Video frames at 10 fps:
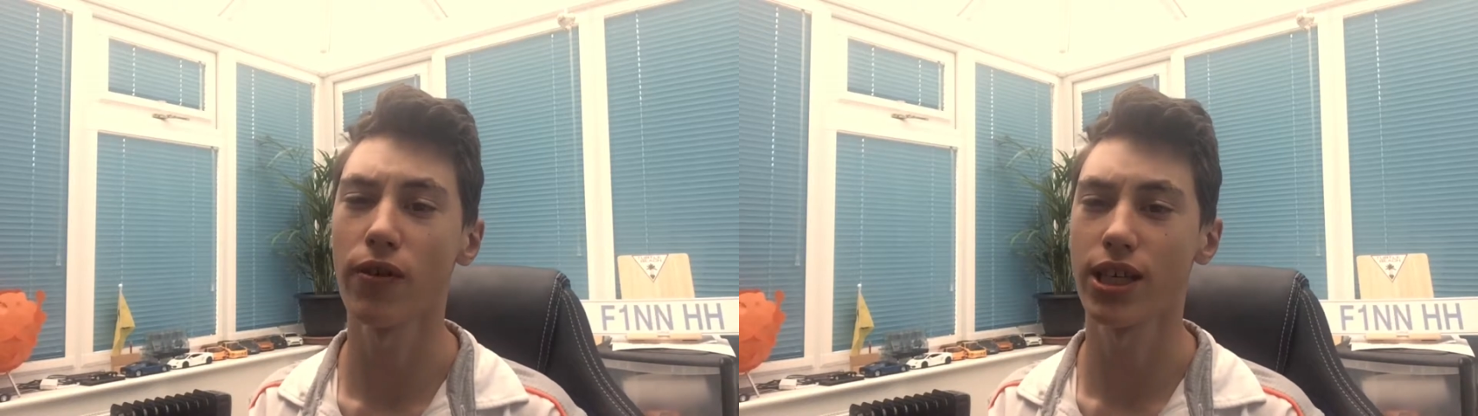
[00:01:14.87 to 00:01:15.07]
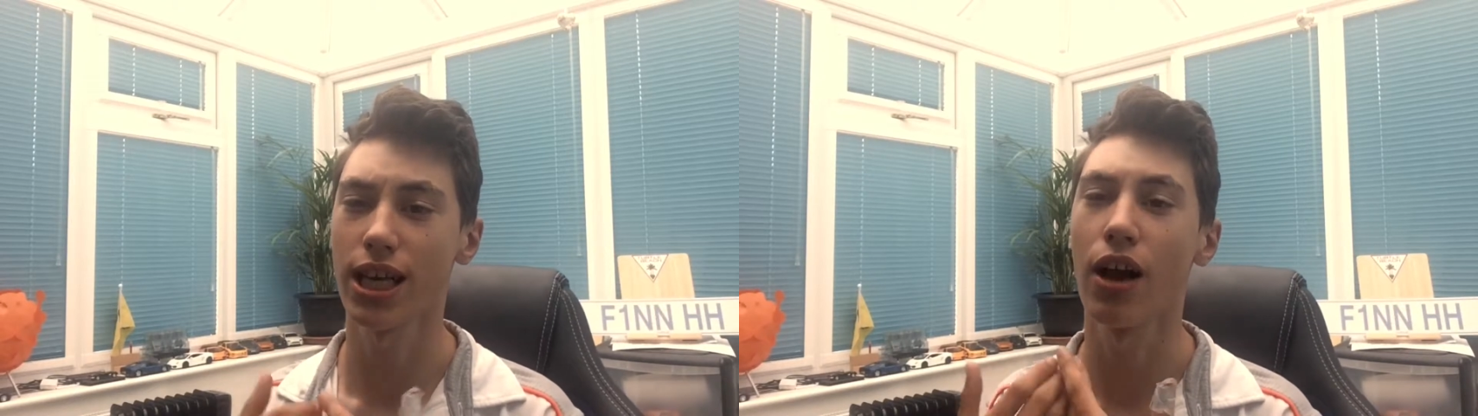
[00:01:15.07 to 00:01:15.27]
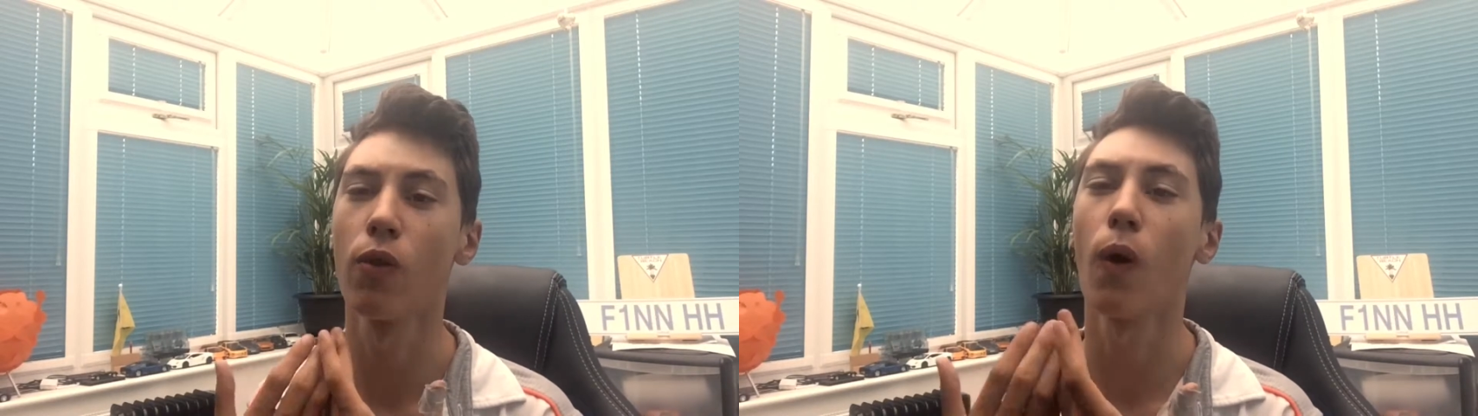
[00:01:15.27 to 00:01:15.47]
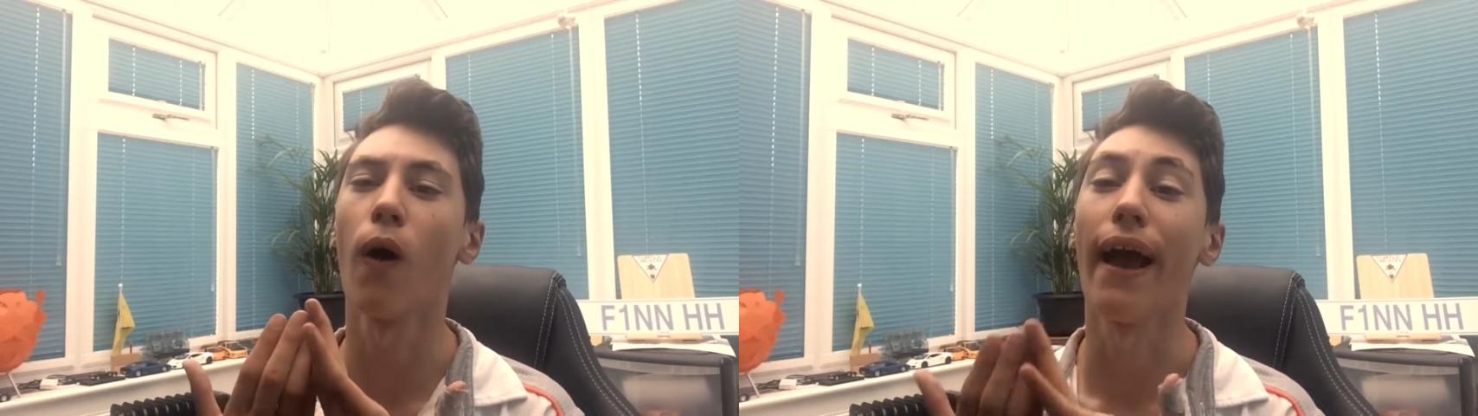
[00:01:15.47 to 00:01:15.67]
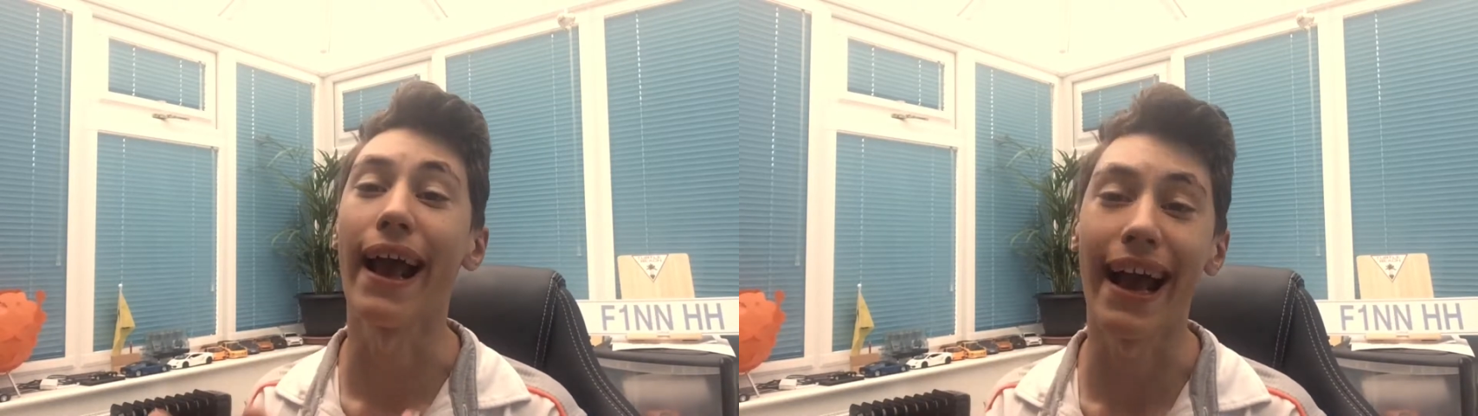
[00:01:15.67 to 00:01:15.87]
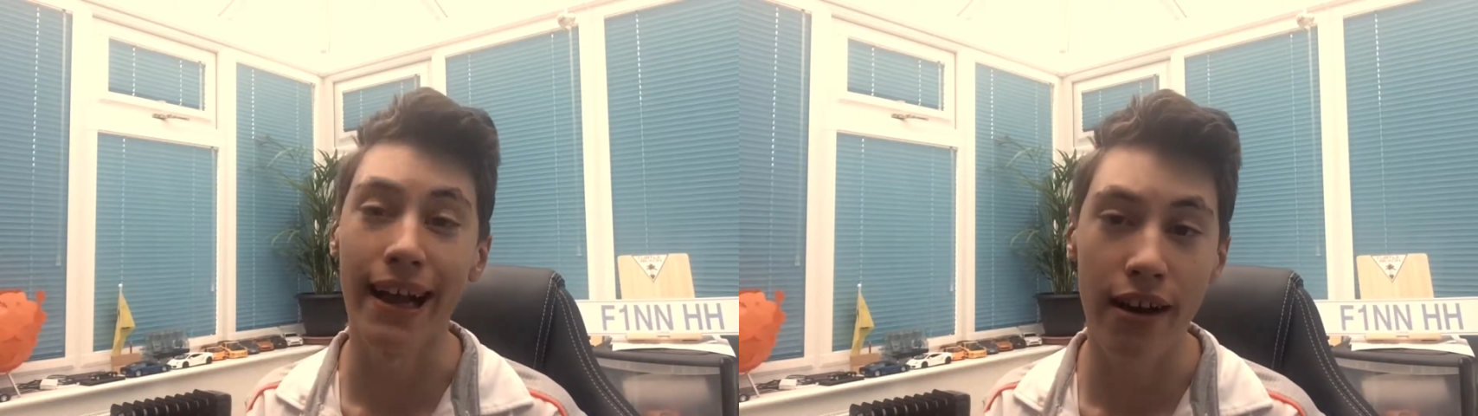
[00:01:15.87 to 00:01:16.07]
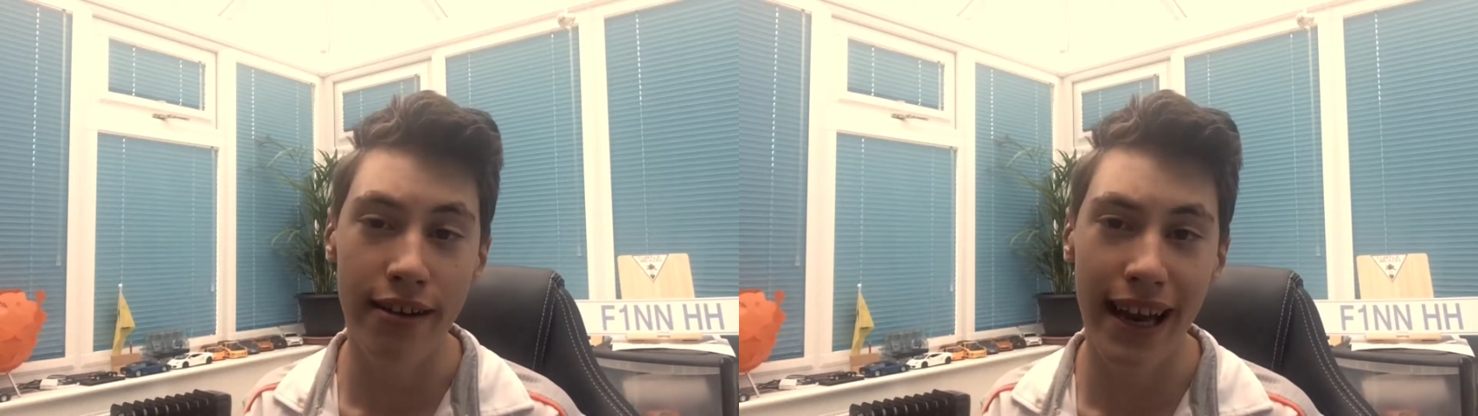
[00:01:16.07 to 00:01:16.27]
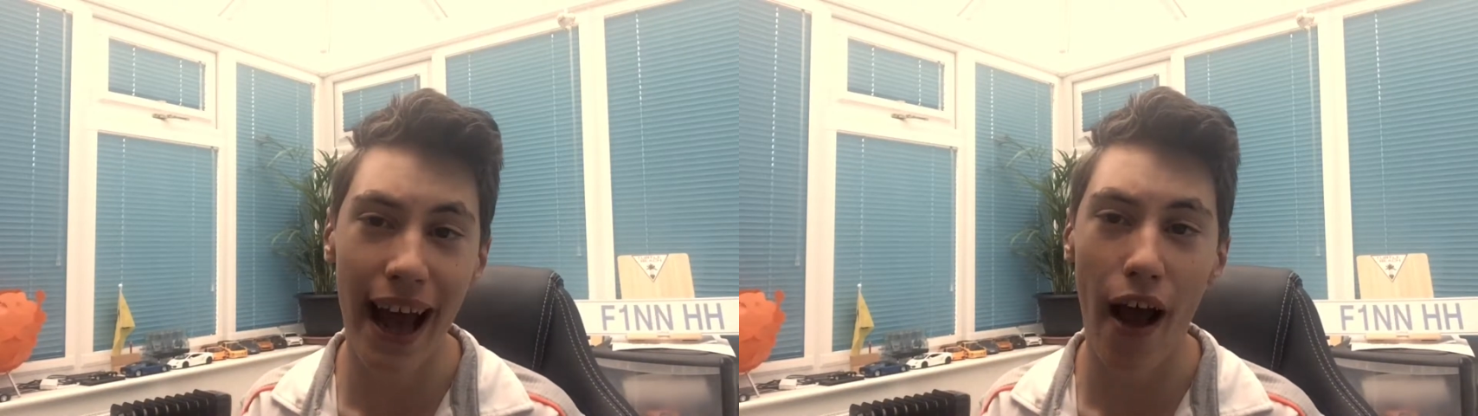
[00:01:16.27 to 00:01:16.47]
want to go more
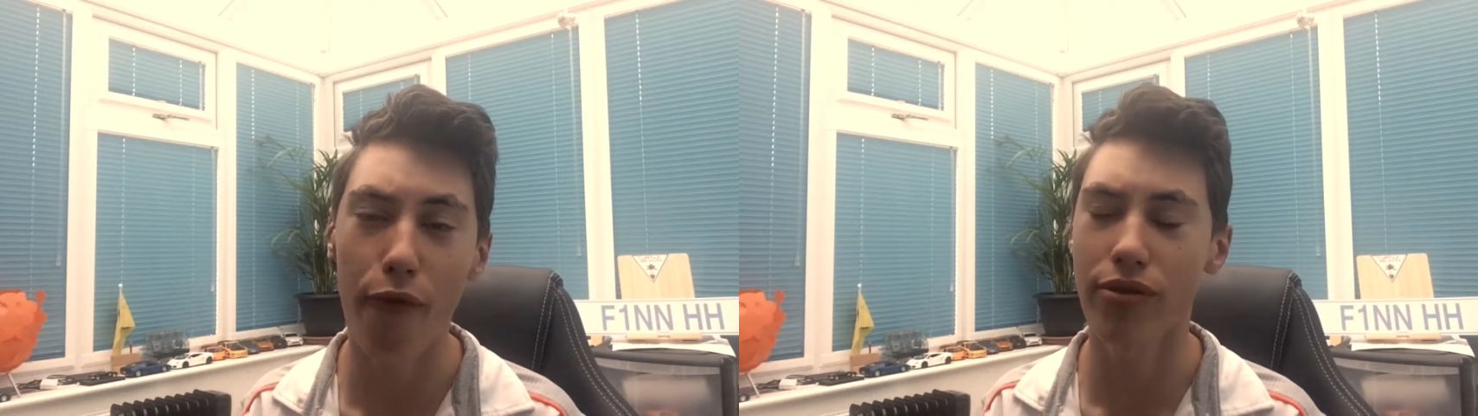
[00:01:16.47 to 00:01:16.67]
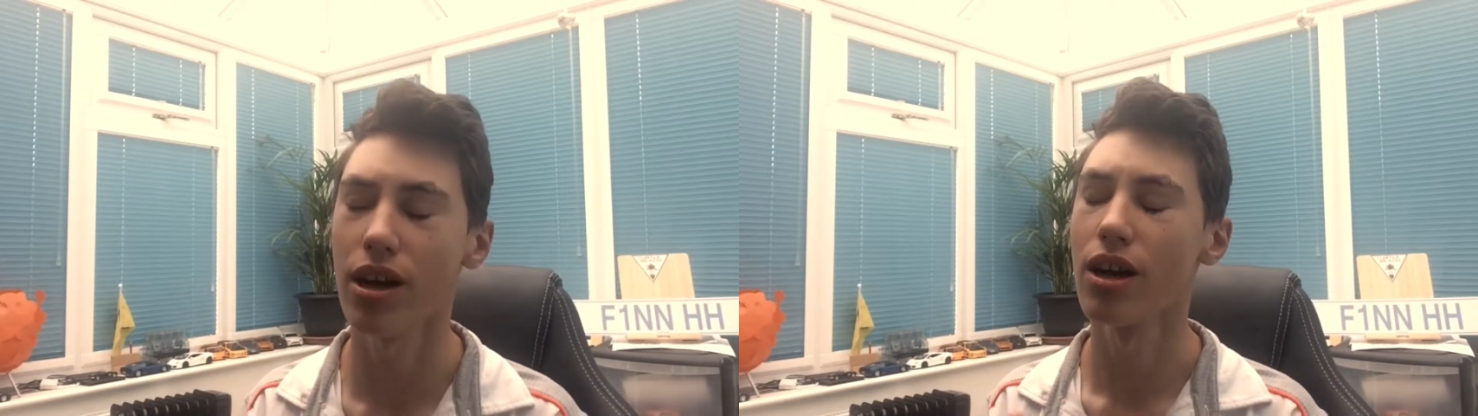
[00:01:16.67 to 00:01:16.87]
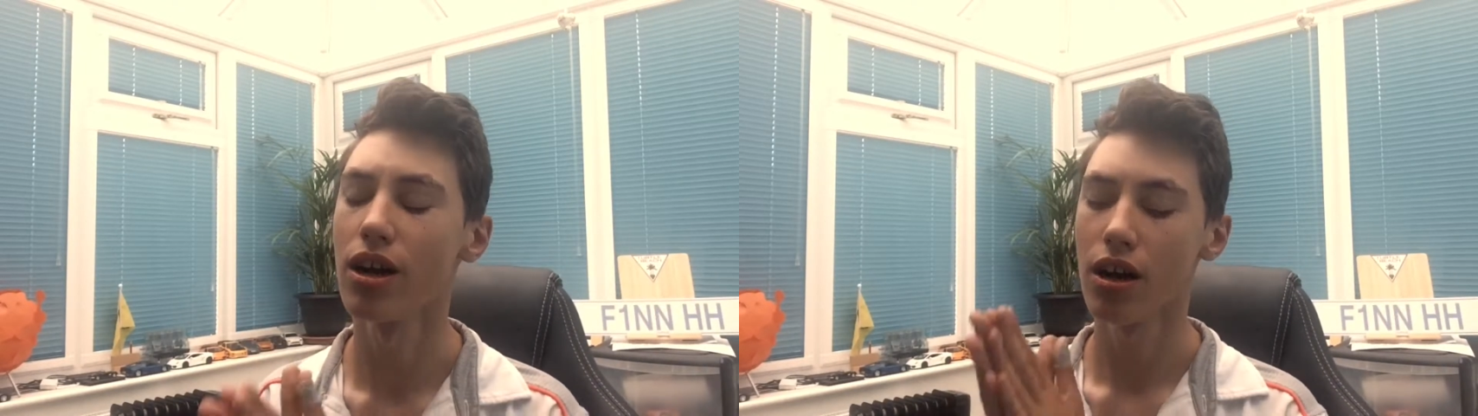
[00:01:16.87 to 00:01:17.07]
in depth,